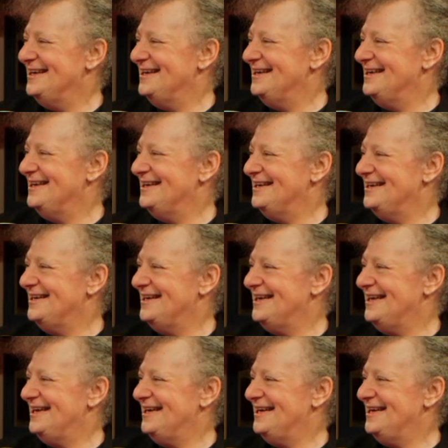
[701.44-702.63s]

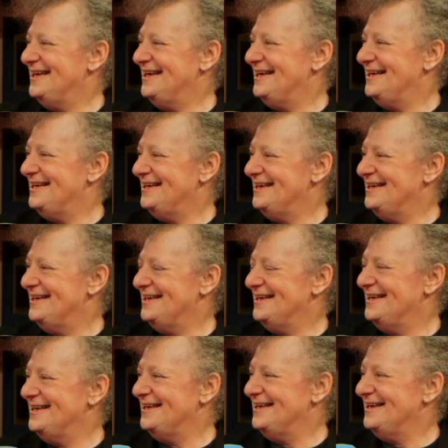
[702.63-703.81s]

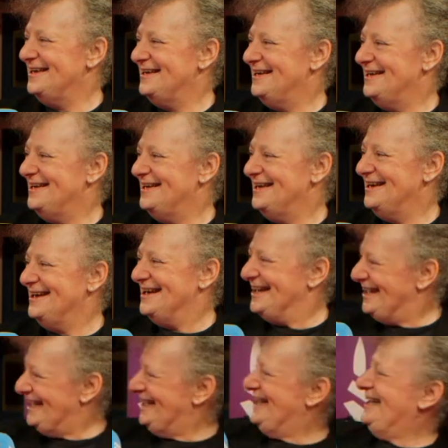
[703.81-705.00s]

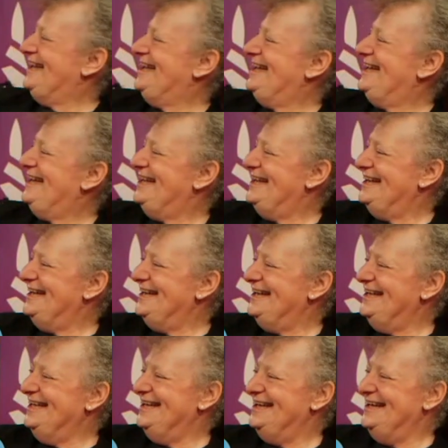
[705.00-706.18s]

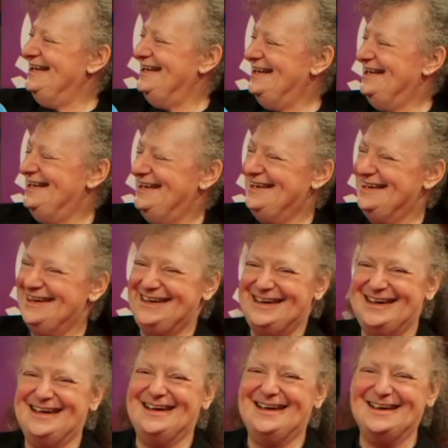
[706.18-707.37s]

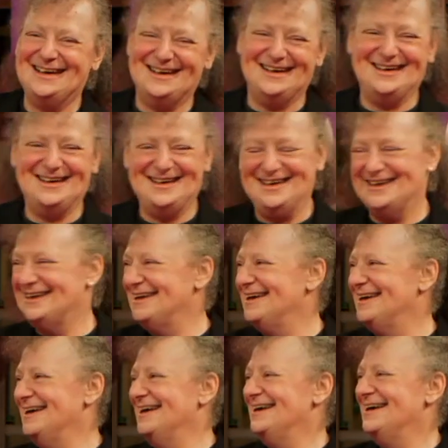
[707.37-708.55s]

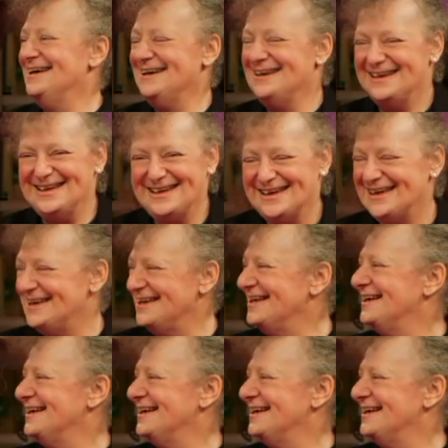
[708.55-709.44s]
The person shown says nothing.